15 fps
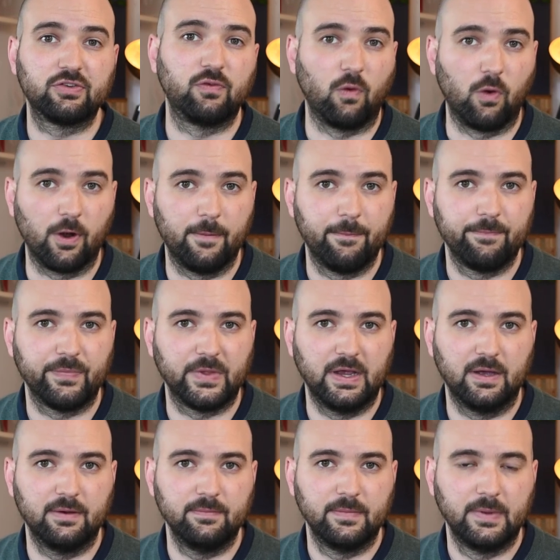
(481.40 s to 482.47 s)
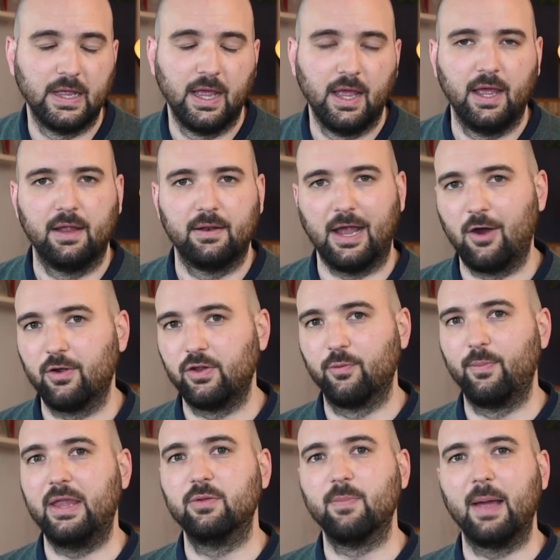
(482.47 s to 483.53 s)
for. Yeah. Now you
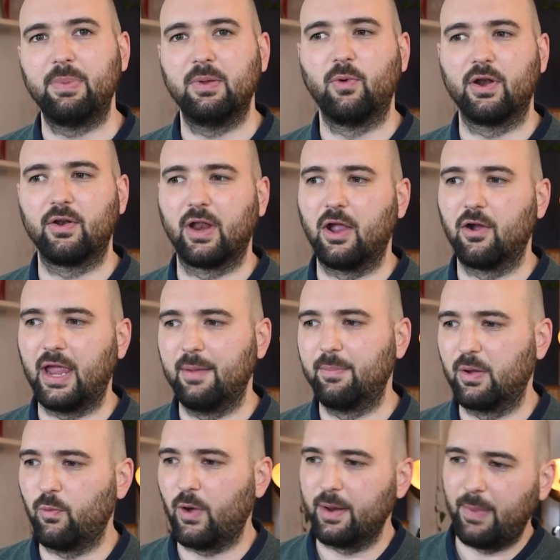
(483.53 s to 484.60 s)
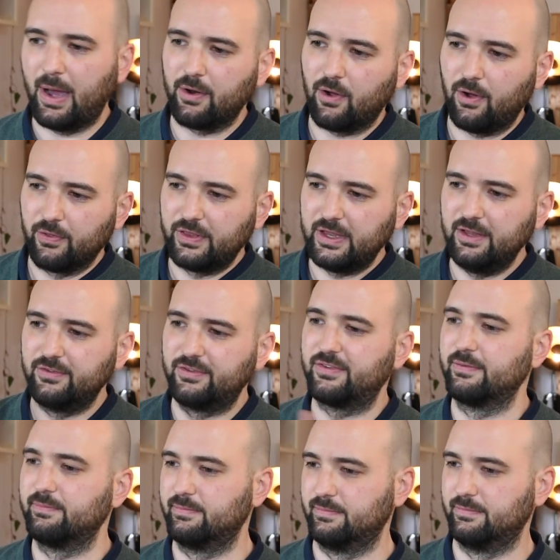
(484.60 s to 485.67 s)
might be wondering, okay, but what about all these?